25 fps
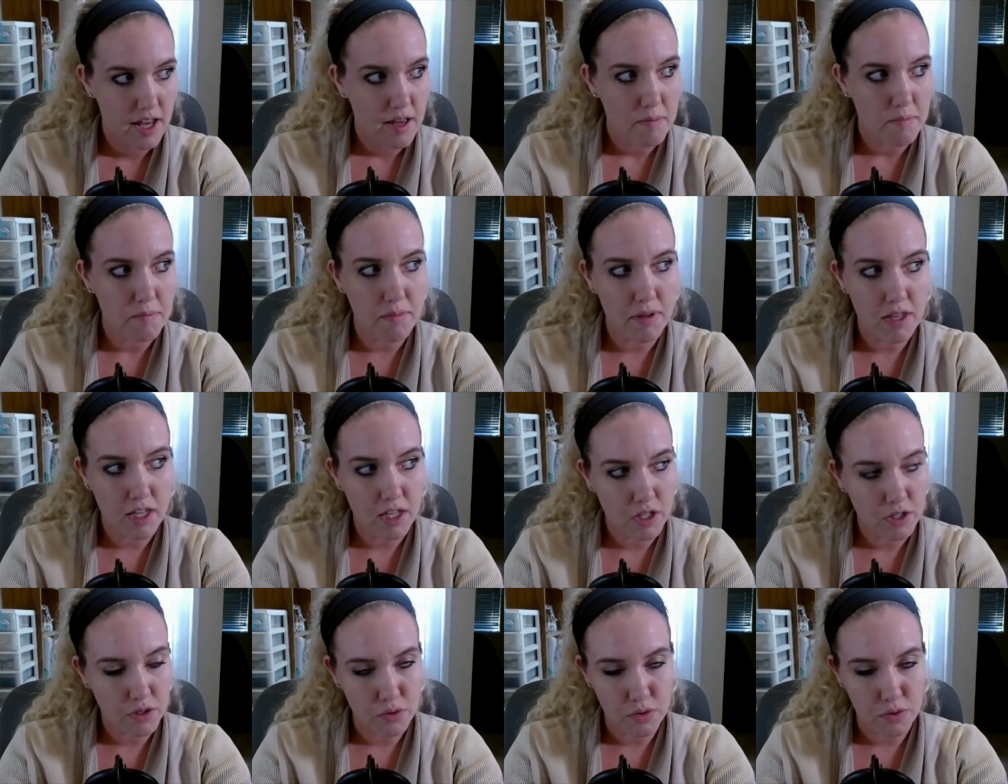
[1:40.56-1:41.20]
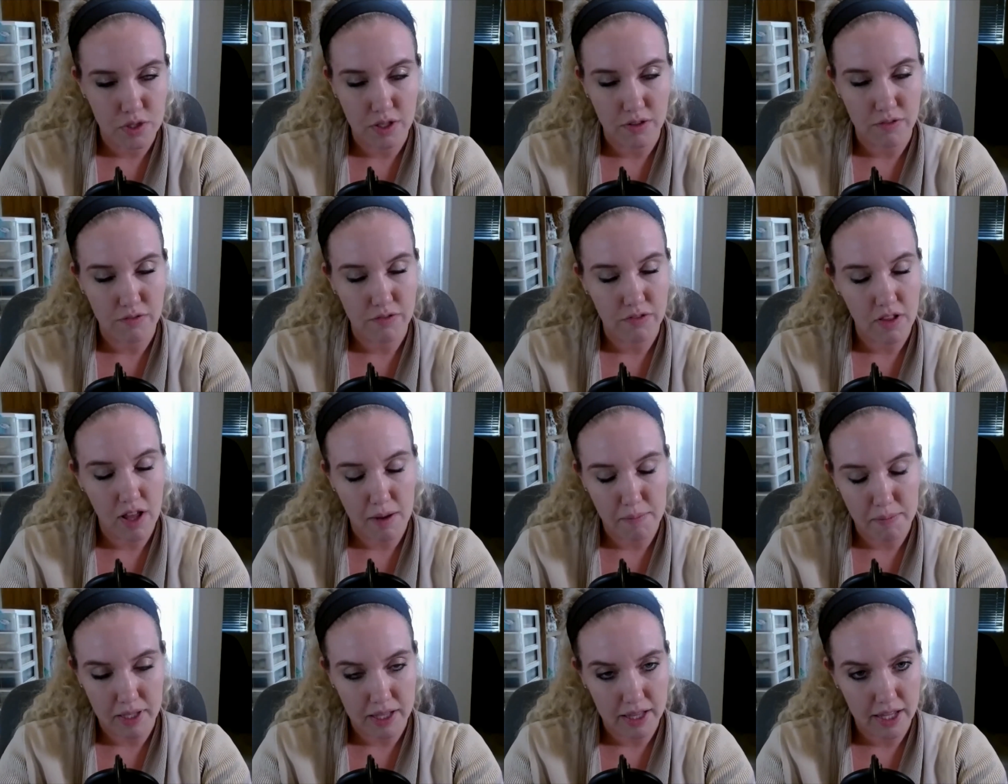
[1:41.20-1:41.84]
me using
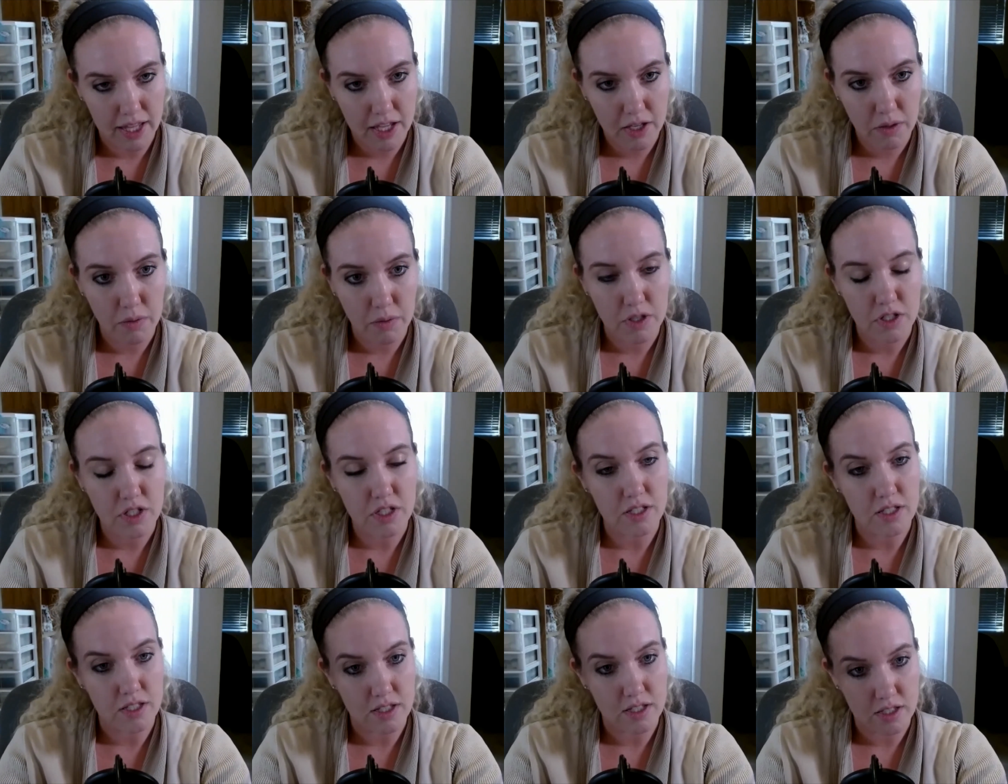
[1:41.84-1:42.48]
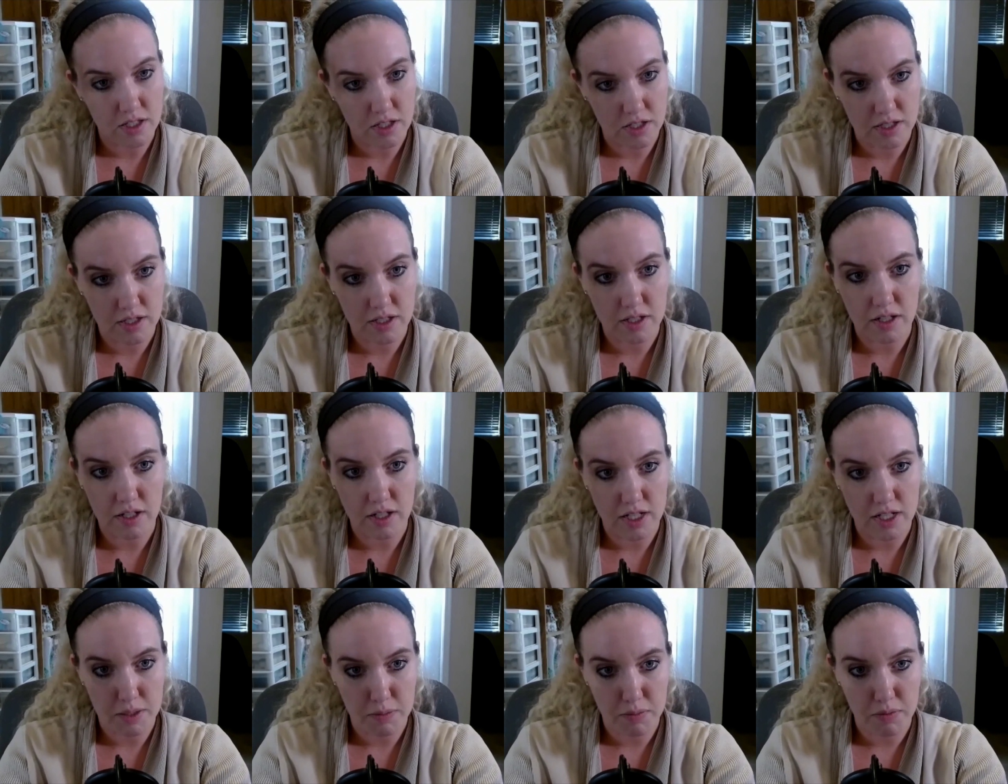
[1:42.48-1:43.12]
floppy language. This is a
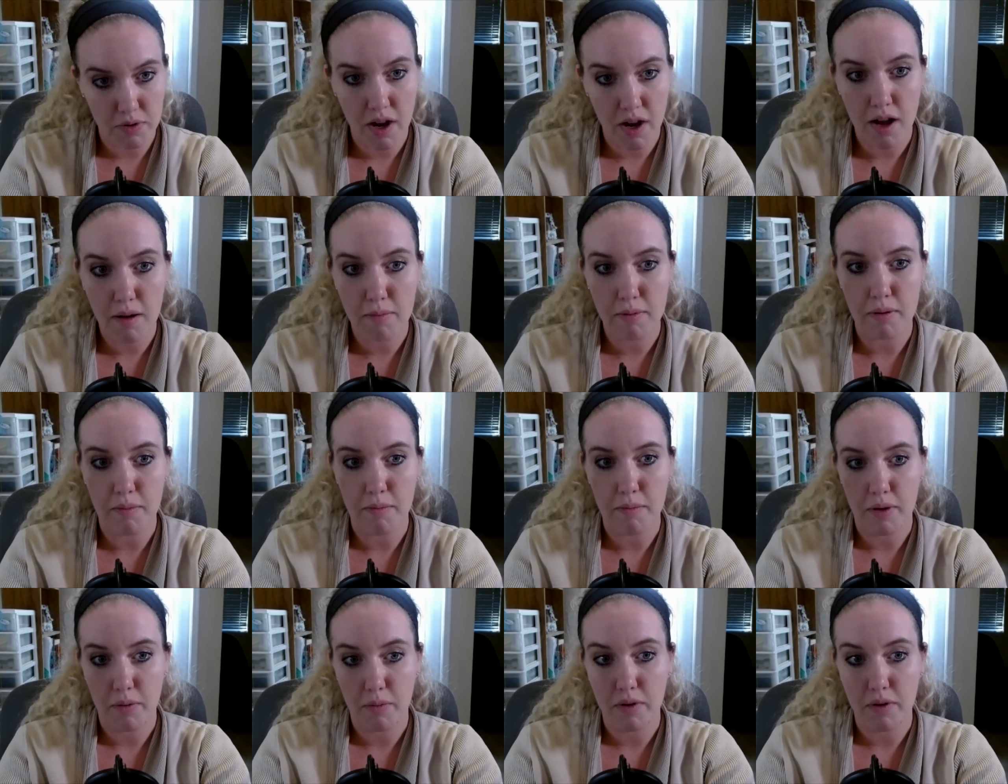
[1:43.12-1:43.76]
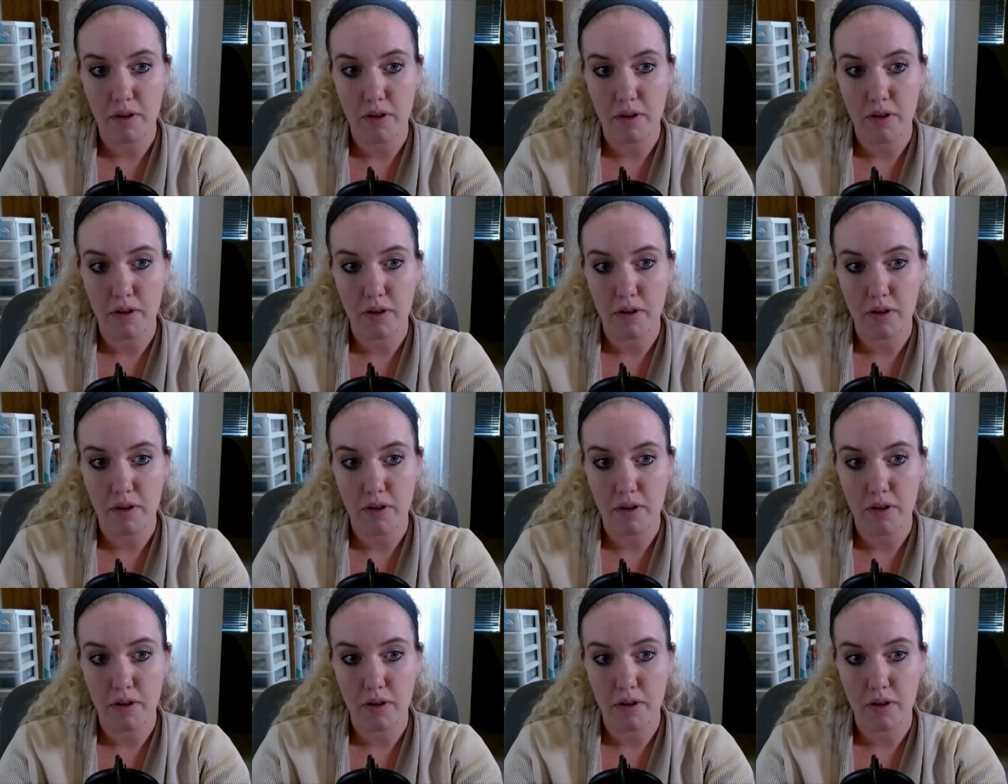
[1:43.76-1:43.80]
serious problem that we're